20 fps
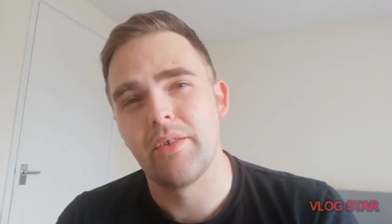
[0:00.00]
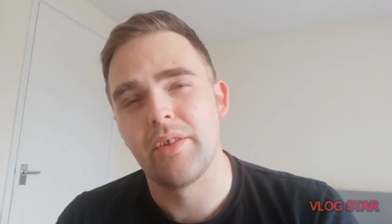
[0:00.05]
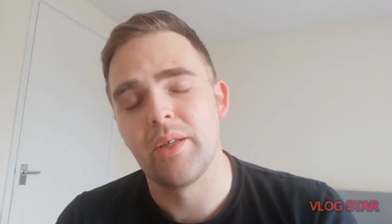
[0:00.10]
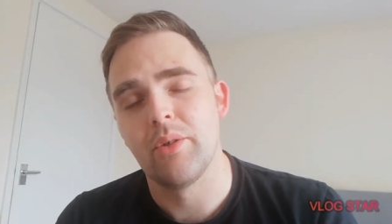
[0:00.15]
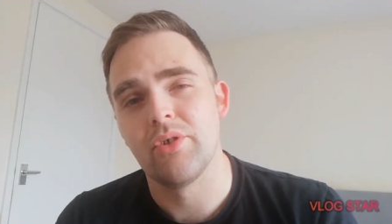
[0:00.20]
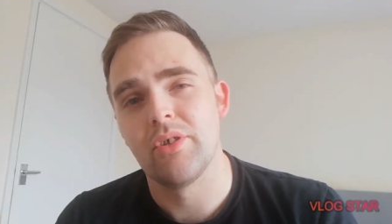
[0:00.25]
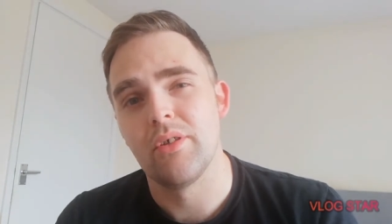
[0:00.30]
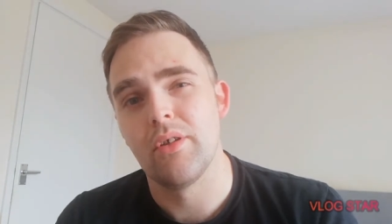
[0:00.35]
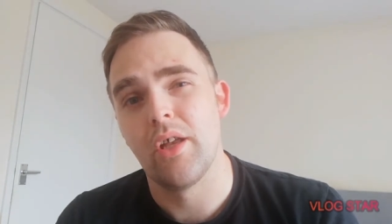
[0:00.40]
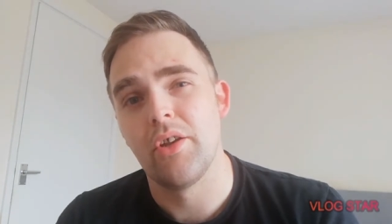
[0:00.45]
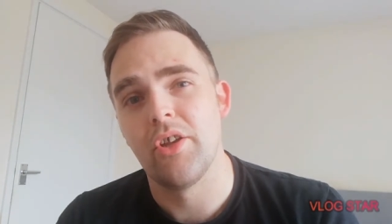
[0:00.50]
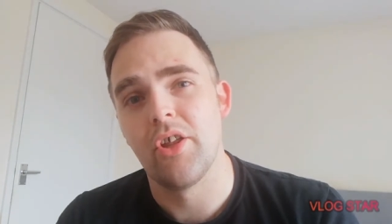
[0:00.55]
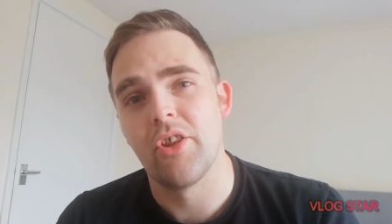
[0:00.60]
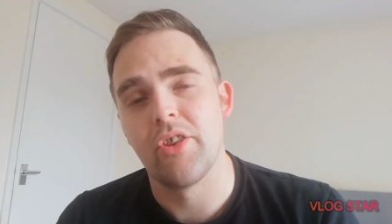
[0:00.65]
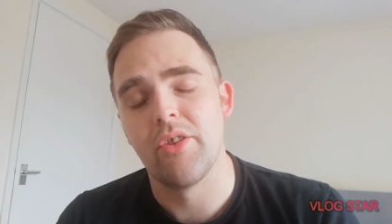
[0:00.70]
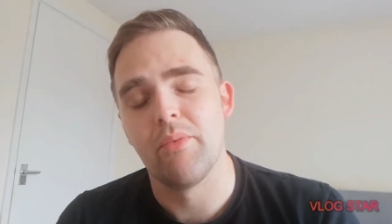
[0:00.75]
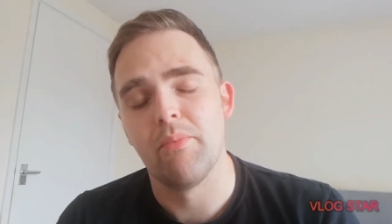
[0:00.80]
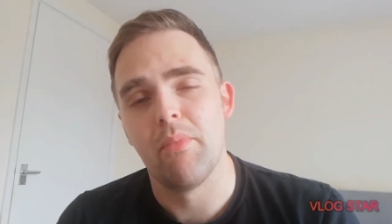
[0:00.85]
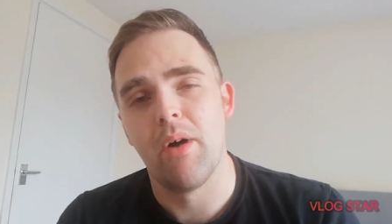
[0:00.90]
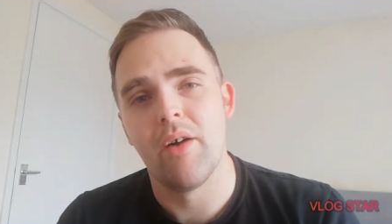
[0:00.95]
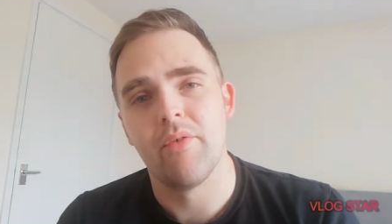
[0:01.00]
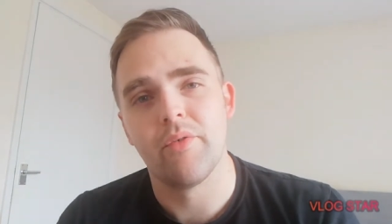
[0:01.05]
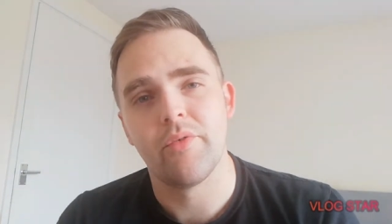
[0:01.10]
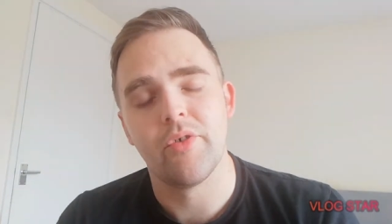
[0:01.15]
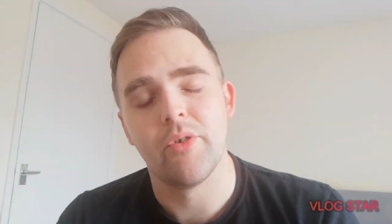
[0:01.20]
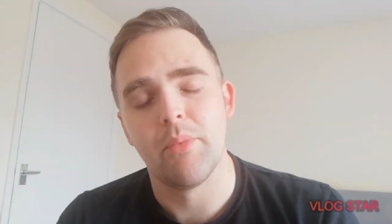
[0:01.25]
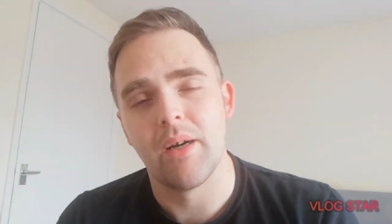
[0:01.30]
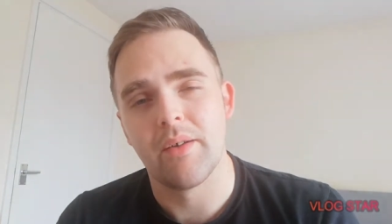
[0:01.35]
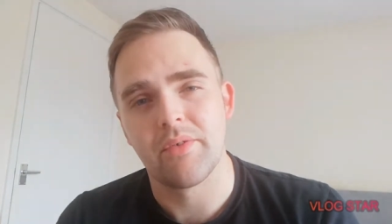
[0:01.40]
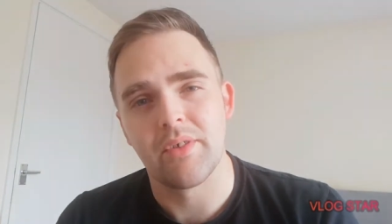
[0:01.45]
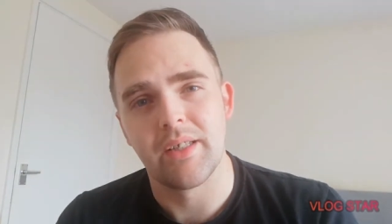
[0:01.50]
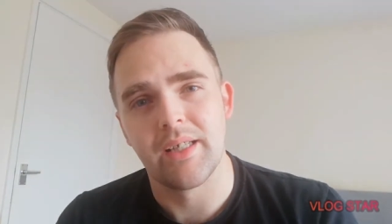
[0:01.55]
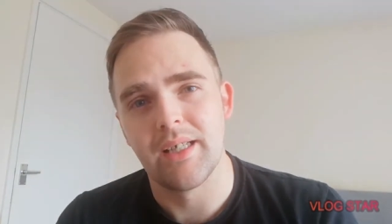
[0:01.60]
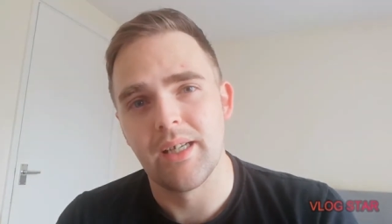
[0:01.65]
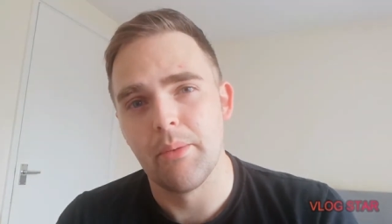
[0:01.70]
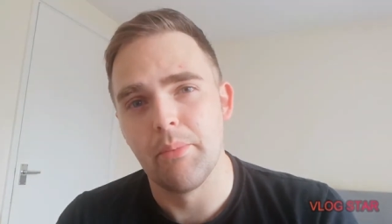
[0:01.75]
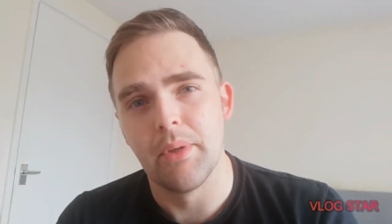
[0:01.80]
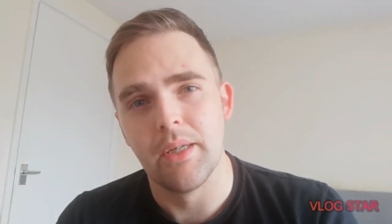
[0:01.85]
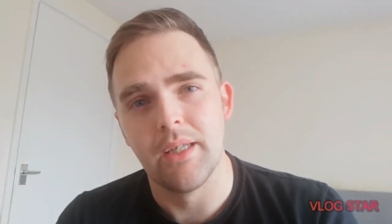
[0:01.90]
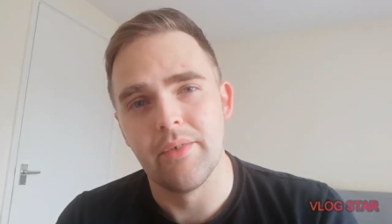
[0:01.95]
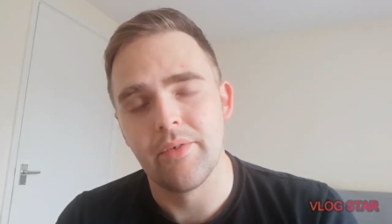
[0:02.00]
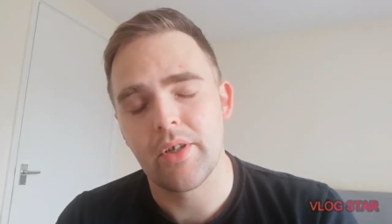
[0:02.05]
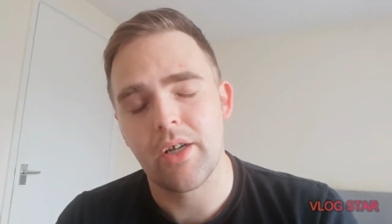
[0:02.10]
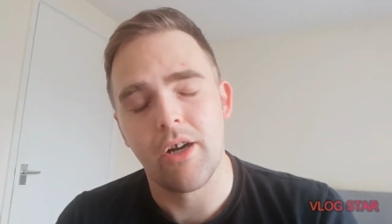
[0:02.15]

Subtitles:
it was in another Marvel film after that, I believe.